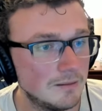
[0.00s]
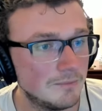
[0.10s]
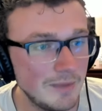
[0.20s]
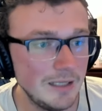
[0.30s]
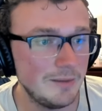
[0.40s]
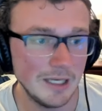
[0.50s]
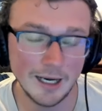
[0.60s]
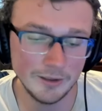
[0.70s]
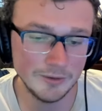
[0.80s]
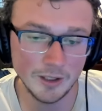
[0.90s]
Maybe.
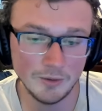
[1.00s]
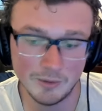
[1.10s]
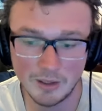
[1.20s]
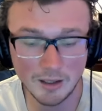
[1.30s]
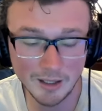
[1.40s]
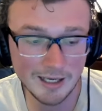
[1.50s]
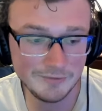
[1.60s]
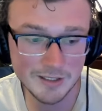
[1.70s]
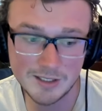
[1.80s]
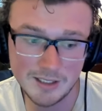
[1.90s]
I don't know. I'll have
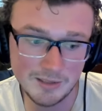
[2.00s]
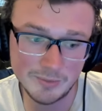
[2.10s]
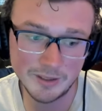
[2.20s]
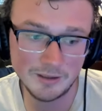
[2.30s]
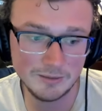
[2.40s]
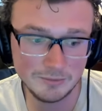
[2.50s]
to see. But,